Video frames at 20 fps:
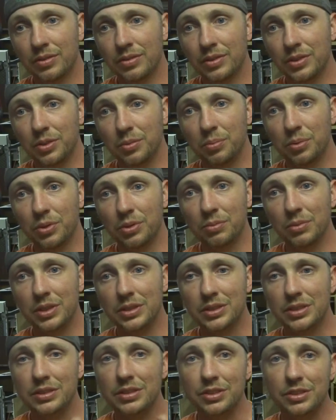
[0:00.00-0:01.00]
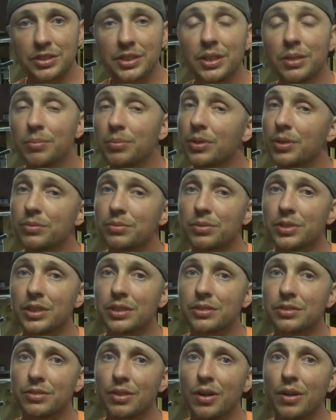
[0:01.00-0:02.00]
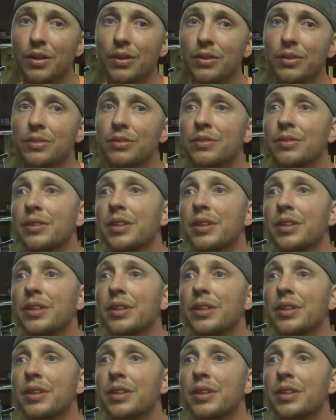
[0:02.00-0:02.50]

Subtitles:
you pretty much, because your steering pump's really strong,